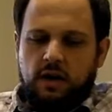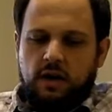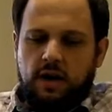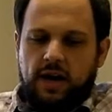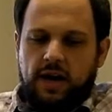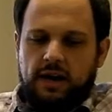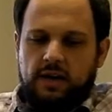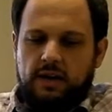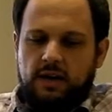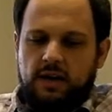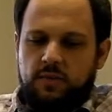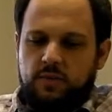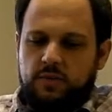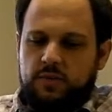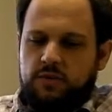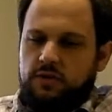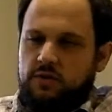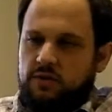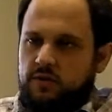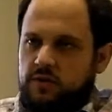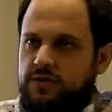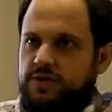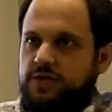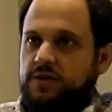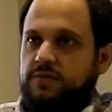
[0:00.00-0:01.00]
Ended up at the
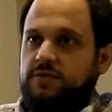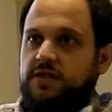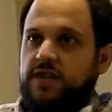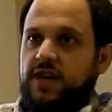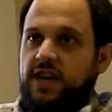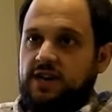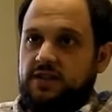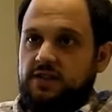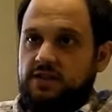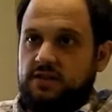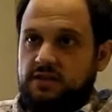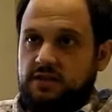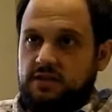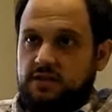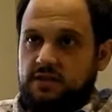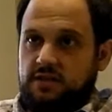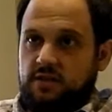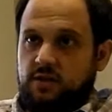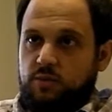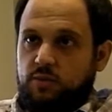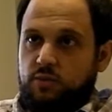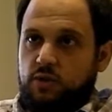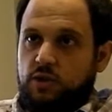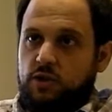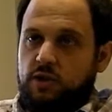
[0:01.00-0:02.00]
University of Texas in
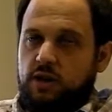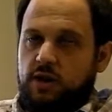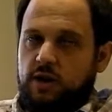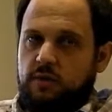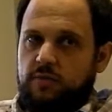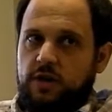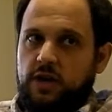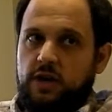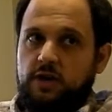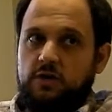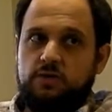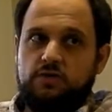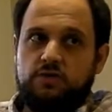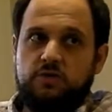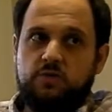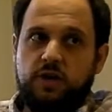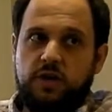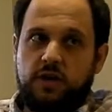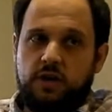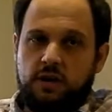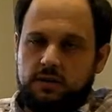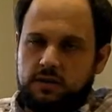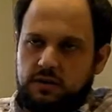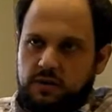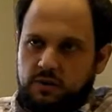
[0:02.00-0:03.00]
a program that used to be
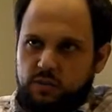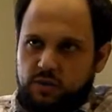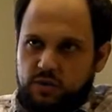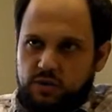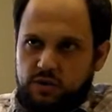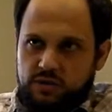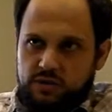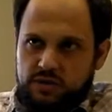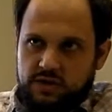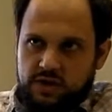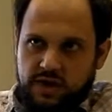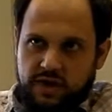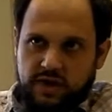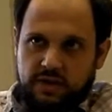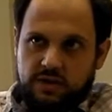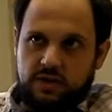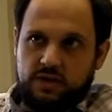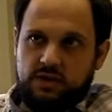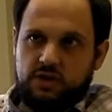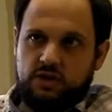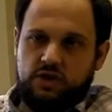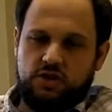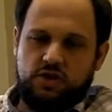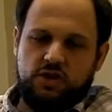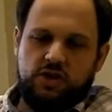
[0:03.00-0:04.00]
called Computers in
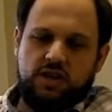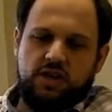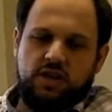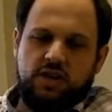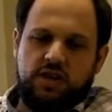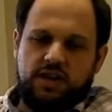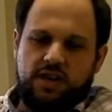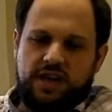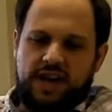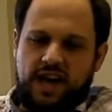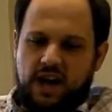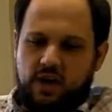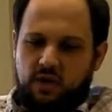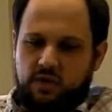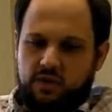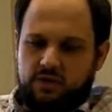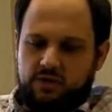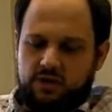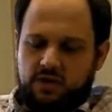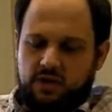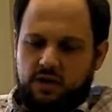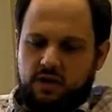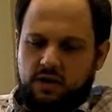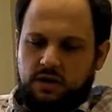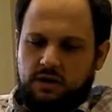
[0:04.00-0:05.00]
English. Now it's
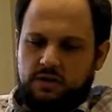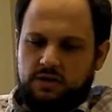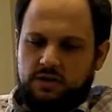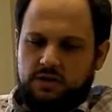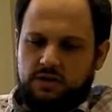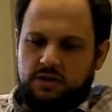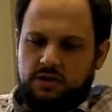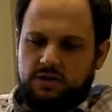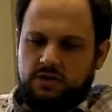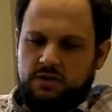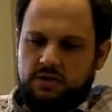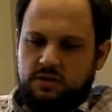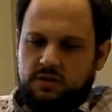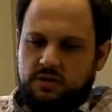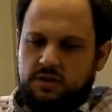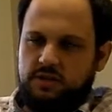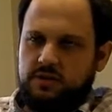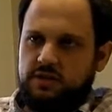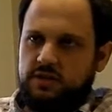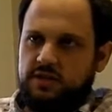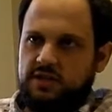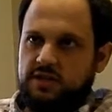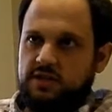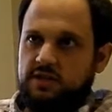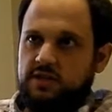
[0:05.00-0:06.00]
called Digital
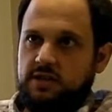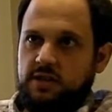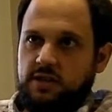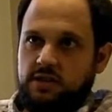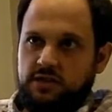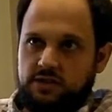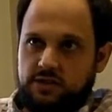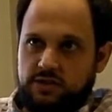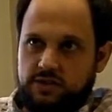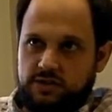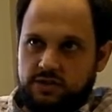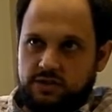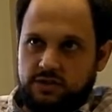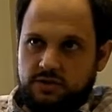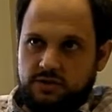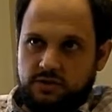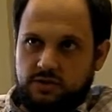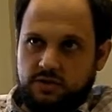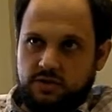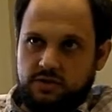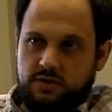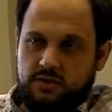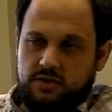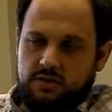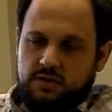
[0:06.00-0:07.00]
Literacies and
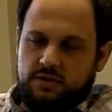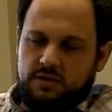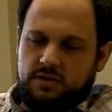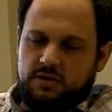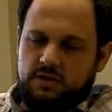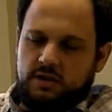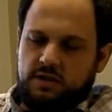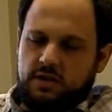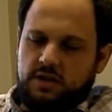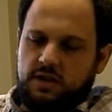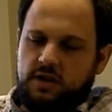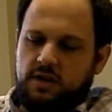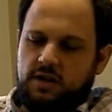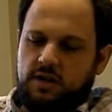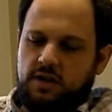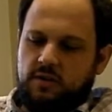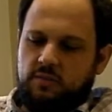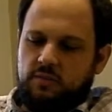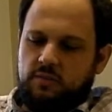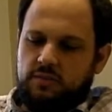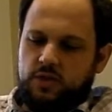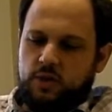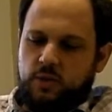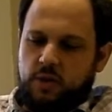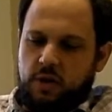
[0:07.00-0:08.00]
Literatures.
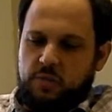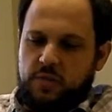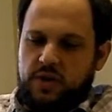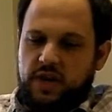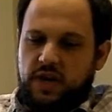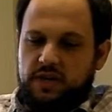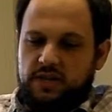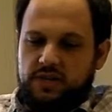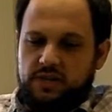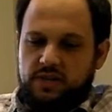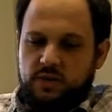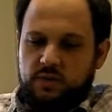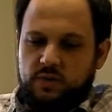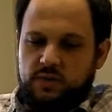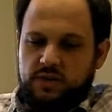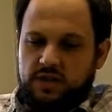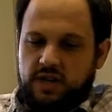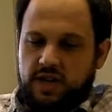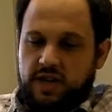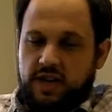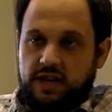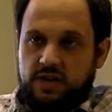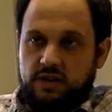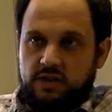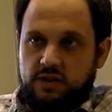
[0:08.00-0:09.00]
So my PhD was
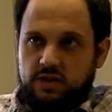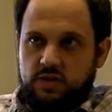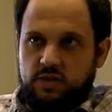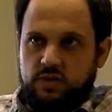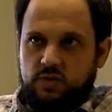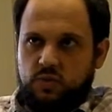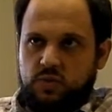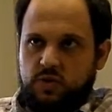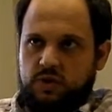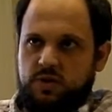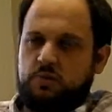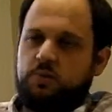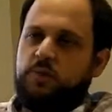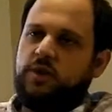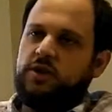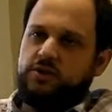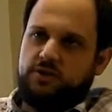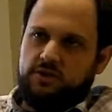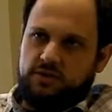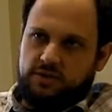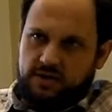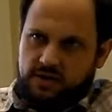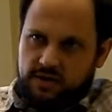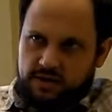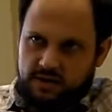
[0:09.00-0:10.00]
in English with a
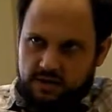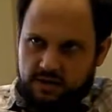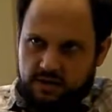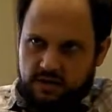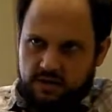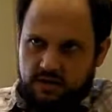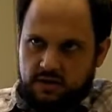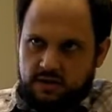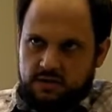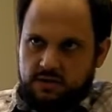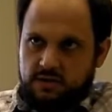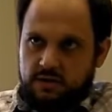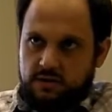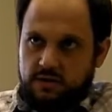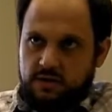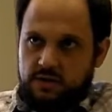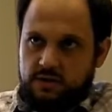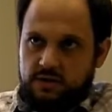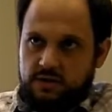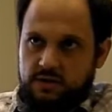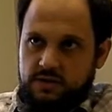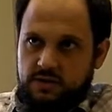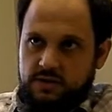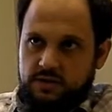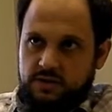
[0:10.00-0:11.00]
specialization in digital
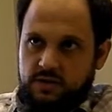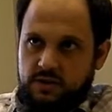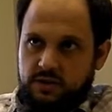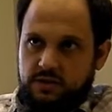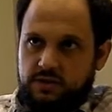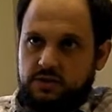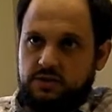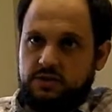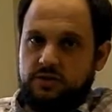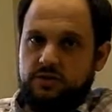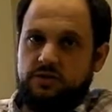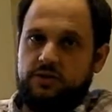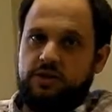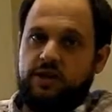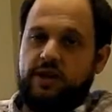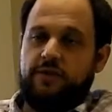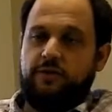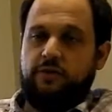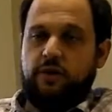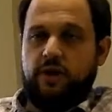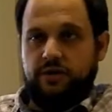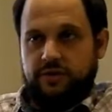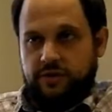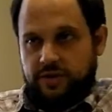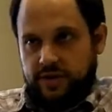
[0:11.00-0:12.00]
literacies and literatures and
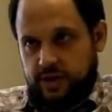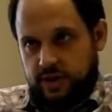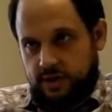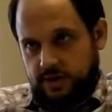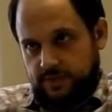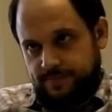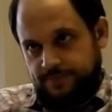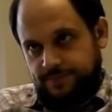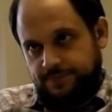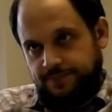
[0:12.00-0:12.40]
rhetoric.